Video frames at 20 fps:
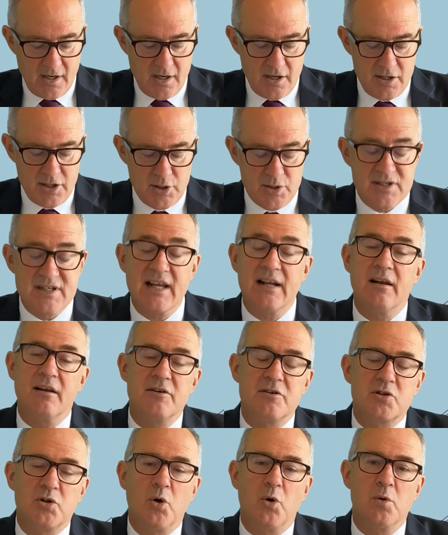New
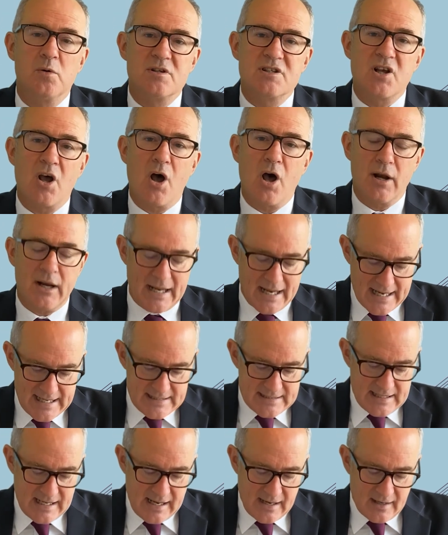Zealand calls on
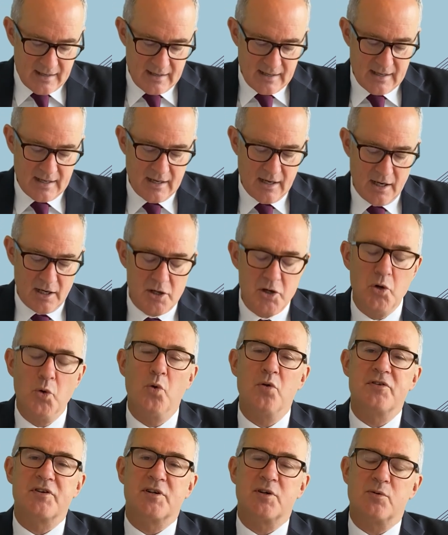India
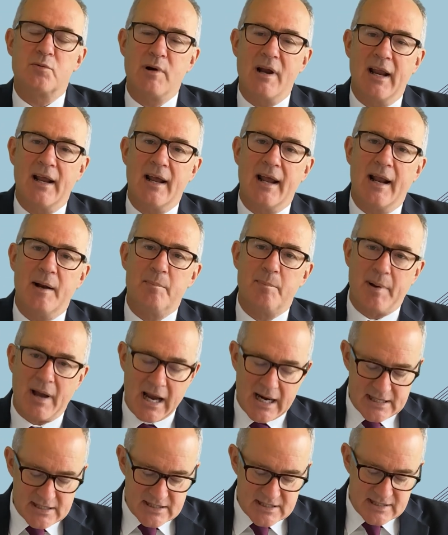North Korea and
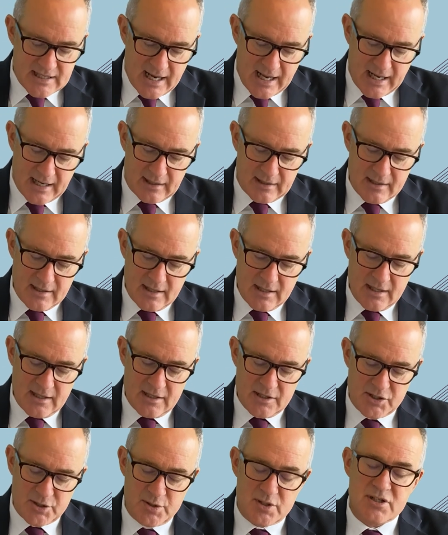Pakistan
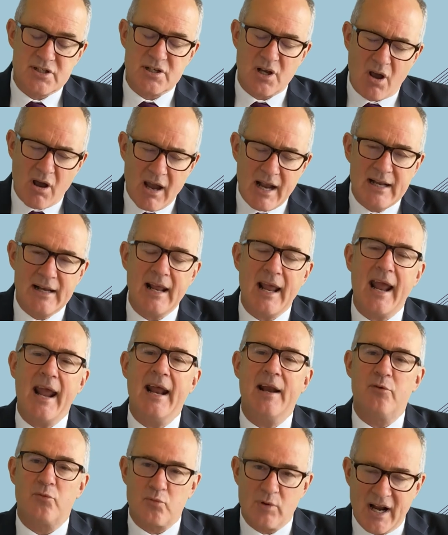to sign
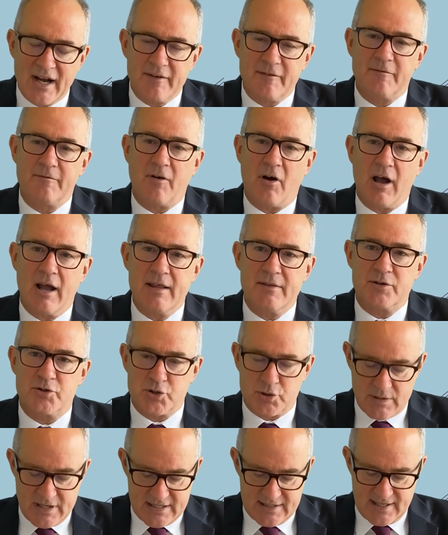and ratify the
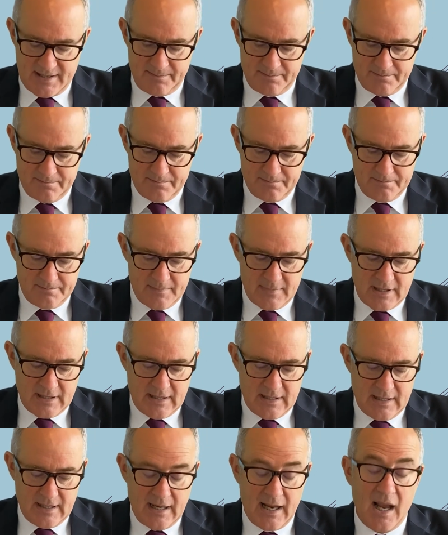treaty.
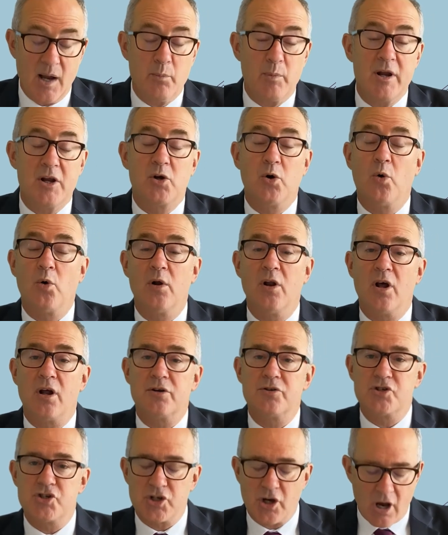And we call
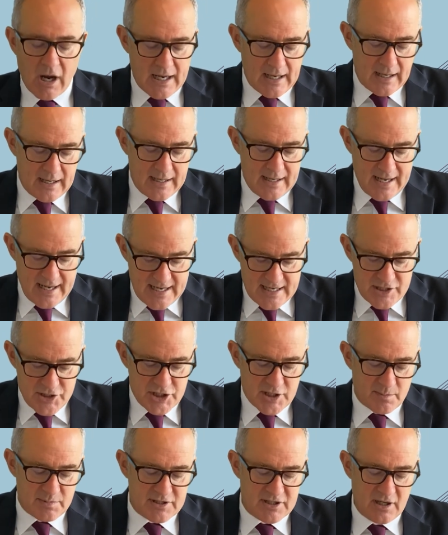on China,
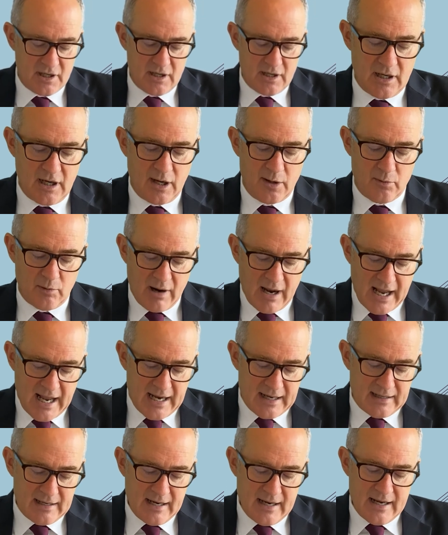Egypt,
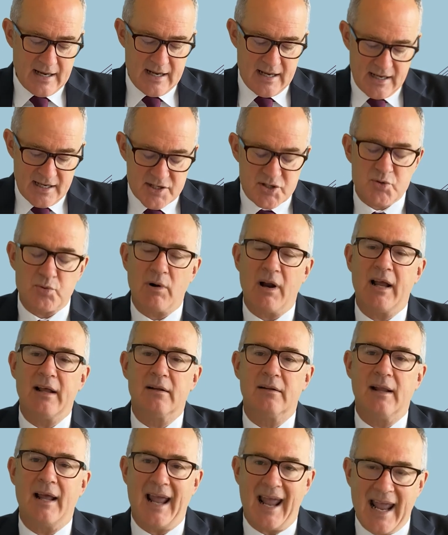Iran,
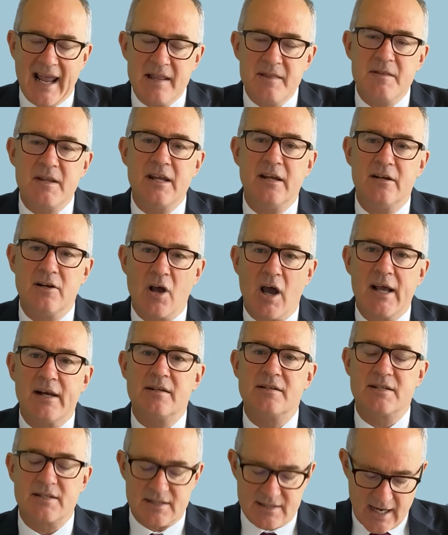Israel, and the
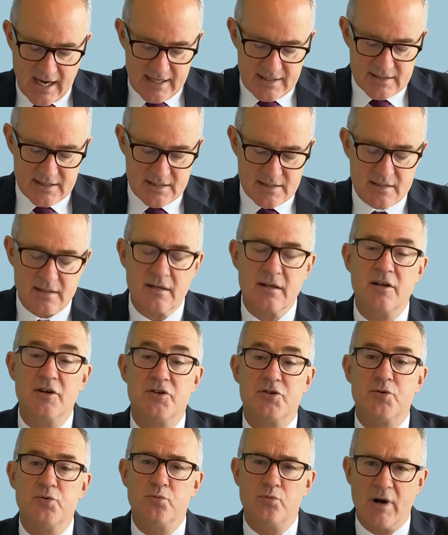United States
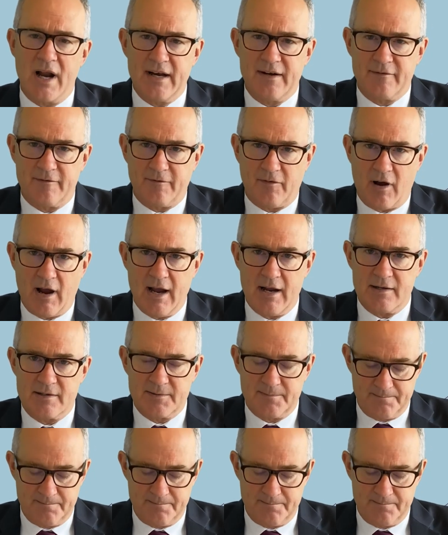to ratify it.